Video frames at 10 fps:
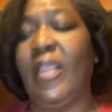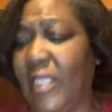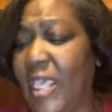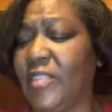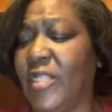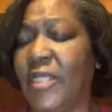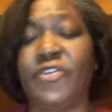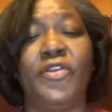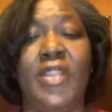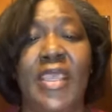Cast
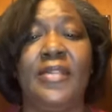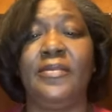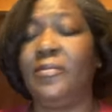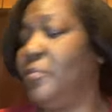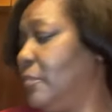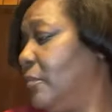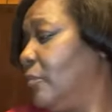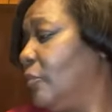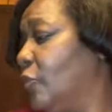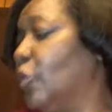out your net.
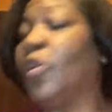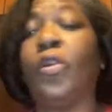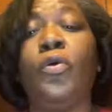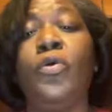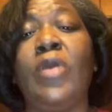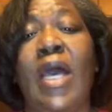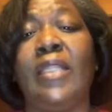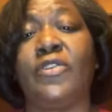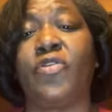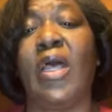You don't know who
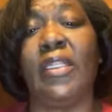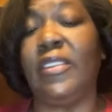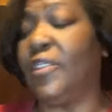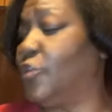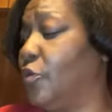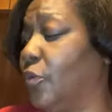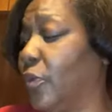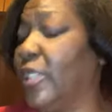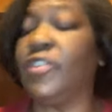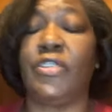God is trying to get you to
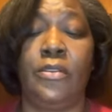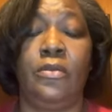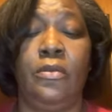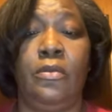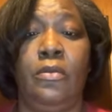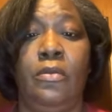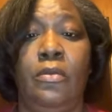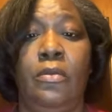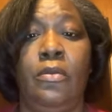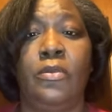reach.
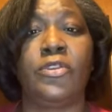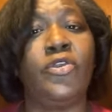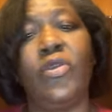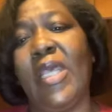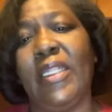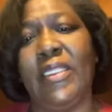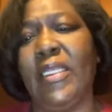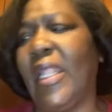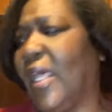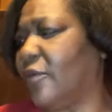So you got to
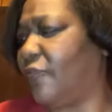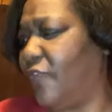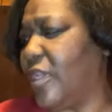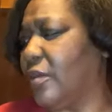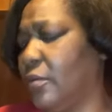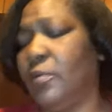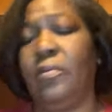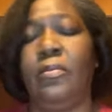get out of fear.